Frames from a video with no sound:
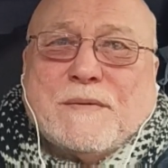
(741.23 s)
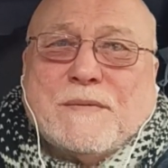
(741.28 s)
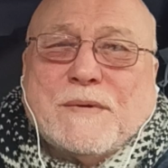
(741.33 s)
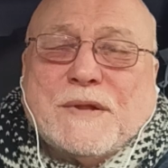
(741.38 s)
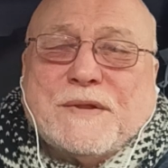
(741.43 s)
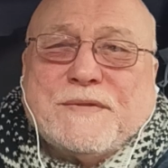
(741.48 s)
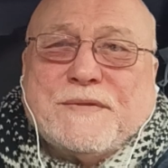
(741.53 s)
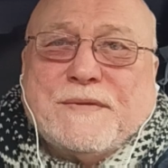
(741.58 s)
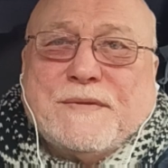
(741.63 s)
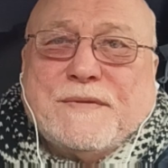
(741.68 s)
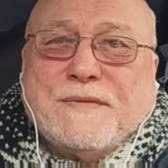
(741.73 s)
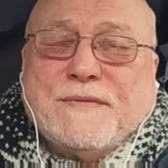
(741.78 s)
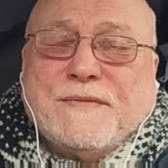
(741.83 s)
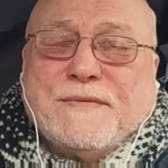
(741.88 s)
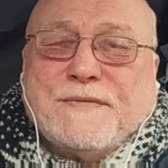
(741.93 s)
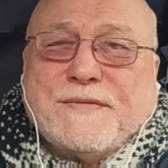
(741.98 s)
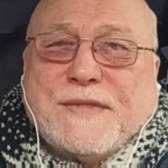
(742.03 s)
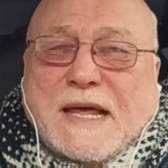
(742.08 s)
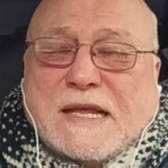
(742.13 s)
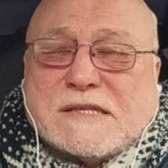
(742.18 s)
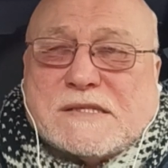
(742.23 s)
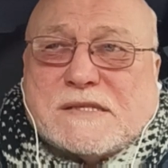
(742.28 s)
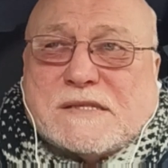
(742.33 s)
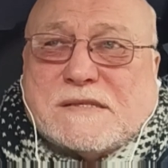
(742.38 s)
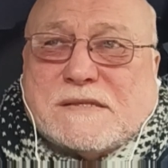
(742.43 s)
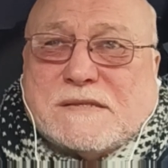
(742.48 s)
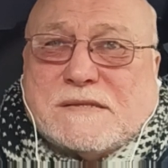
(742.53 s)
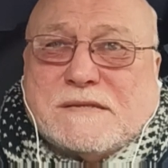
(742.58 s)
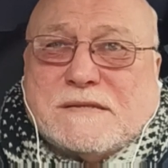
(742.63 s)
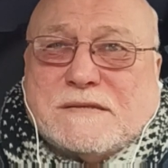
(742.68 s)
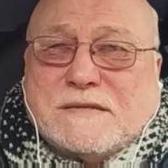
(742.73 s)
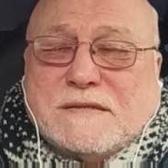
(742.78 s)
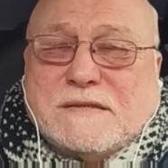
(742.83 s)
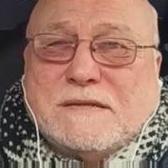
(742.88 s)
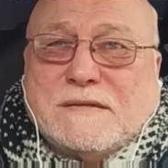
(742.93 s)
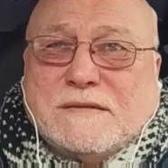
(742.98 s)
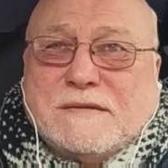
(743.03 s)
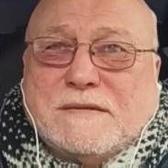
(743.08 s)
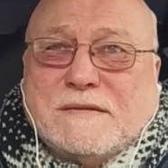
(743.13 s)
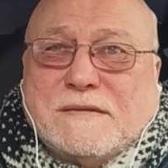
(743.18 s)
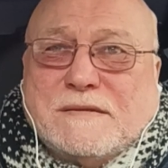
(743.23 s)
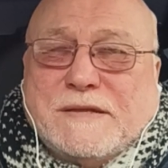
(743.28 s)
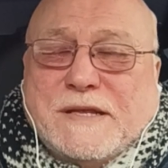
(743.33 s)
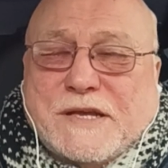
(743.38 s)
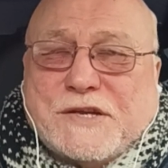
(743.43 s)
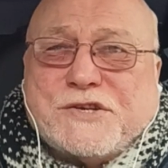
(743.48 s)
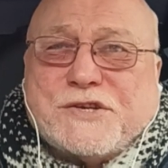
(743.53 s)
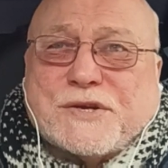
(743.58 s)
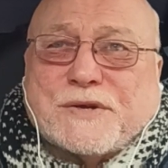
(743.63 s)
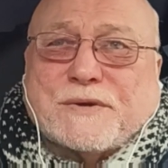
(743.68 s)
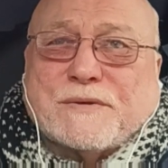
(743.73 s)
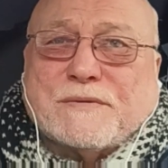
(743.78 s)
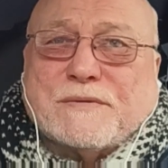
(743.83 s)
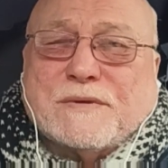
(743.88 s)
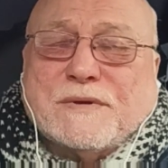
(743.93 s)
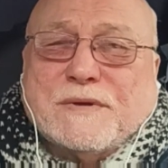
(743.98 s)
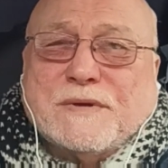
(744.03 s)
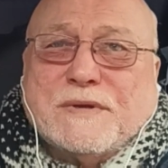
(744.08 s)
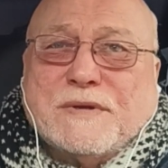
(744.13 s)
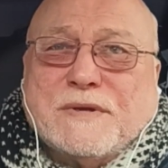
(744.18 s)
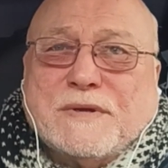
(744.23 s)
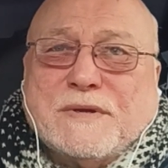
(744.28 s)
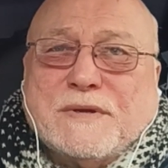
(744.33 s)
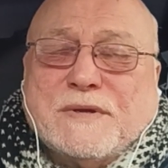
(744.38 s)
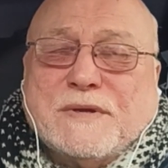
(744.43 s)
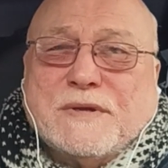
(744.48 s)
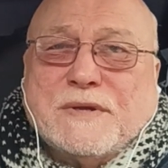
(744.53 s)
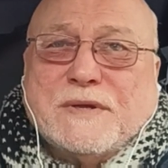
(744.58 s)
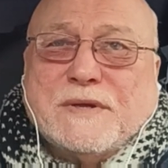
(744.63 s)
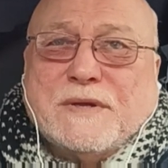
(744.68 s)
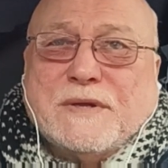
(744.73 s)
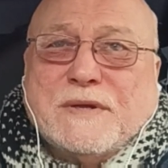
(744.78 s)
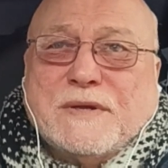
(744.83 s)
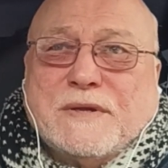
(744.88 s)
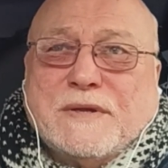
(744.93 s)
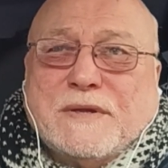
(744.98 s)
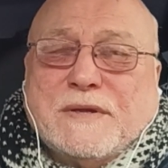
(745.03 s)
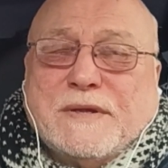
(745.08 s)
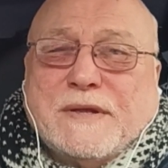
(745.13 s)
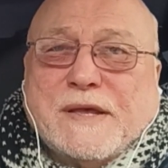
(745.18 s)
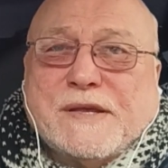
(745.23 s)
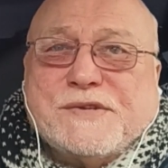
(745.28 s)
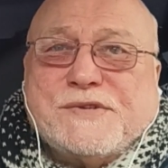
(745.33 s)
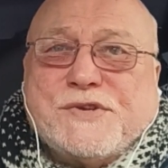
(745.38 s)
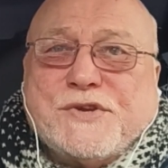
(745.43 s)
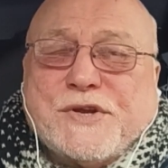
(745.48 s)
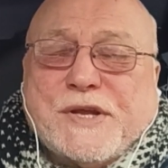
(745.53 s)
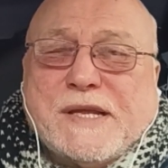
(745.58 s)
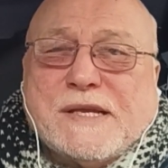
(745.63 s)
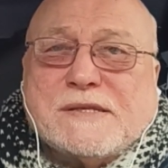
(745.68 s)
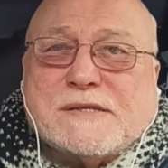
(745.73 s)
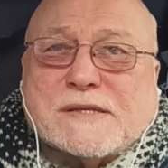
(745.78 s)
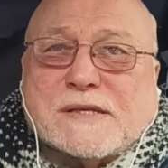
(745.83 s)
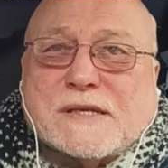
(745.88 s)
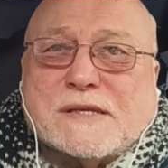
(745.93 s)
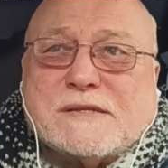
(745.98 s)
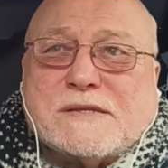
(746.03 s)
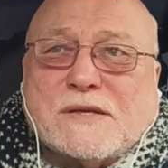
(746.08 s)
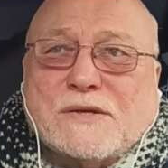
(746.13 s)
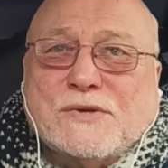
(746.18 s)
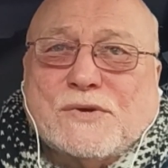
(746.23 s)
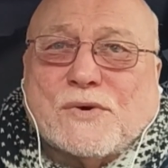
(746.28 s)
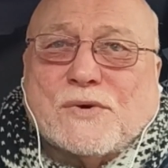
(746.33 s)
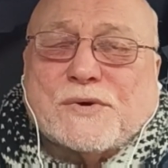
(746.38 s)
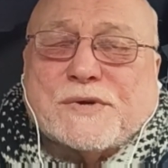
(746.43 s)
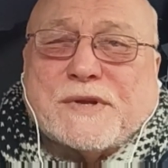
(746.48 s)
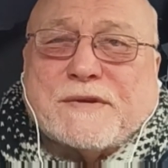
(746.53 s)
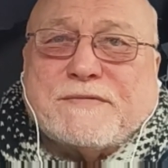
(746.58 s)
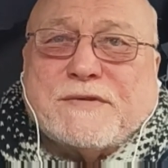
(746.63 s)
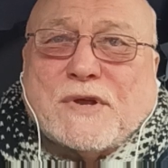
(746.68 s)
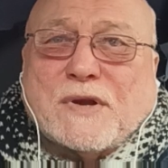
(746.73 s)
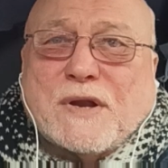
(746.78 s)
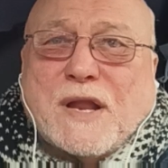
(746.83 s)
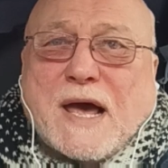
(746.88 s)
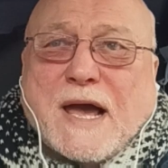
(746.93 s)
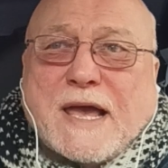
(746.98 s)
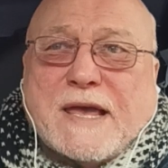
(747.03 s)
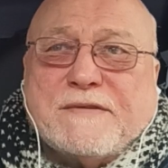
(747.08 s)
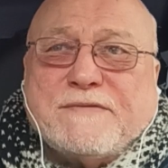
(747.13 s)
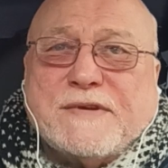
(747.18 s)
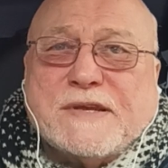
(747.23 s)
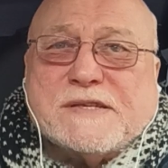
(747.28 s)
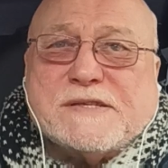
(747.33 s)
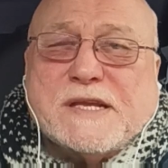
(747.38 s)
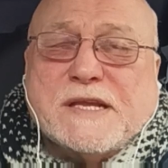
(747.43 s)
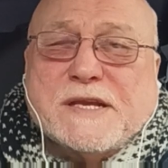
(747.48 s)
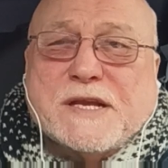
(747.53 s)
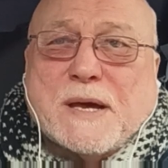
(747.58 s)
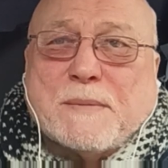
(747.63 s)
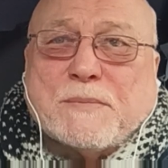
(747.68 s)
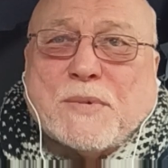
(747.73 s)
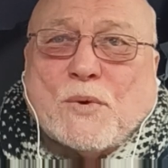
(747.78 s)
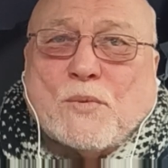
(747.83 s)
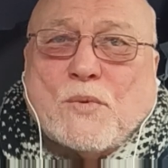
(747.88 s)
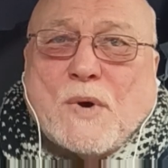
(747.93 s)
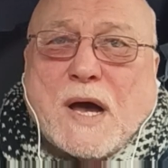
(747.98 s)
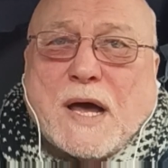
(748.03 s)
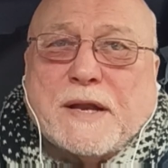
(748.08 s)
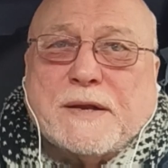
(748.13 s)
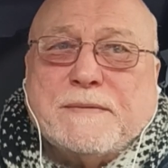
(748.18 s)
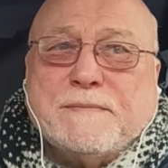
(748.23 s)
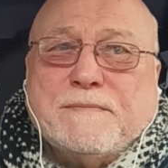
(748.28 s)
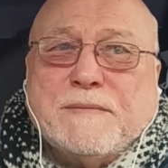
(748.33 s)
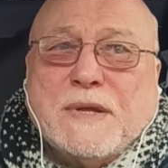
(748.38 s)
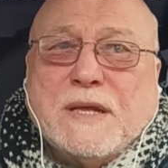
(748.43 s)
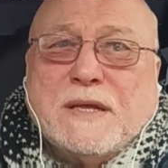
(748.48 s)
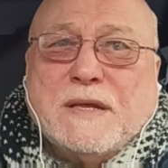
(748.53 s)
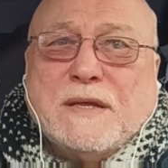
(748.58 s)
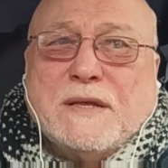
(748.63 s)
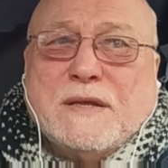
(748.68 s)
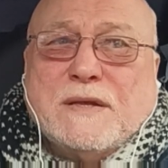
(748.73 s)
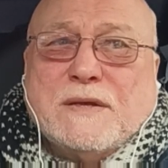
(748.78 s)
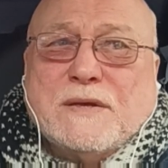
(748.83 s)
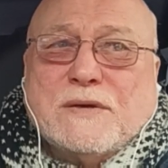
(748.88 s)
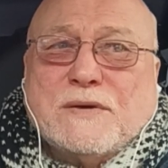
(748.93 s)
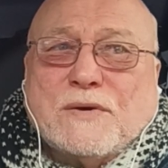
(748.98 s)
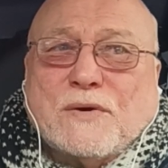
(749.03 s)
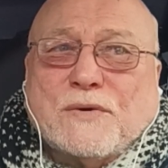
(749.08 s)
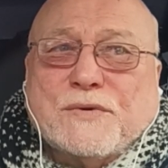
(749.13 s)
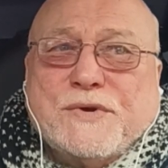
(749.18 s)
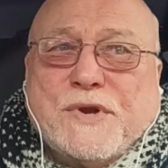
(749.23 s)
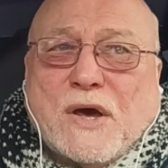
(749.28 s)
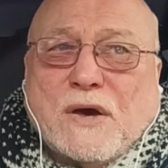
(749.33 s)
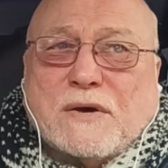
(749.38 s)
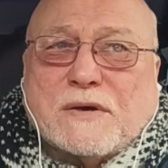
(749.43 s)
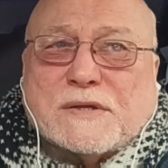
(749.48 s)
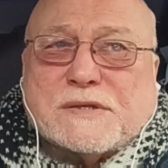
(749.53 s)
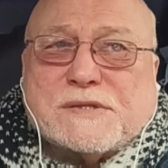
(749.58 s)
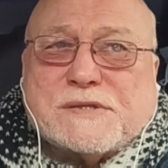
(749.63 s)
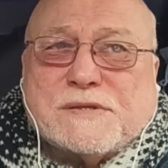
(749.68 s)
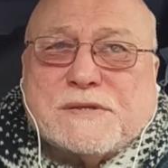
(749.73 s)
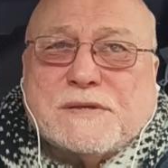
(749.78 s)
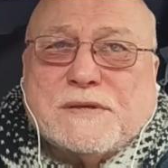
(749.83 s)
Well, that's the issue. Is Jesus Lord of your life? Is he number one or not?